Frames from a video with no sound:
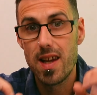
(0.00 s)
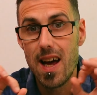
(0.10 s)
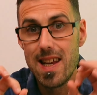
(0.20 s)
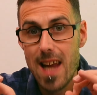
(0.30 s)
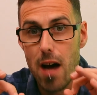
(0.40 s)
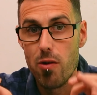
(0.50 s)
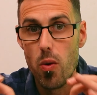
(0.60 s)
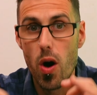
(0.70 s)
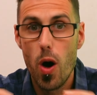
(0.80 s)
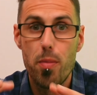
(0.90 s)
a
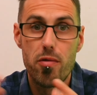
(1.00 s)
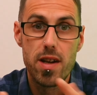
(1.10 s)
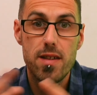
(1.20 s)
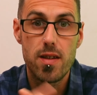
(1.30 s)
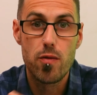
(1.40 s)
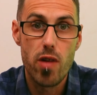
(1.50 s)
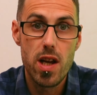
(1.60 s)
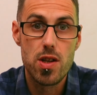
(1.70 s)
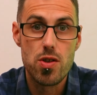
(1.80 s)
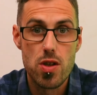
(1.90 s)
narrower operating
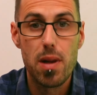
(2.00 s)
range,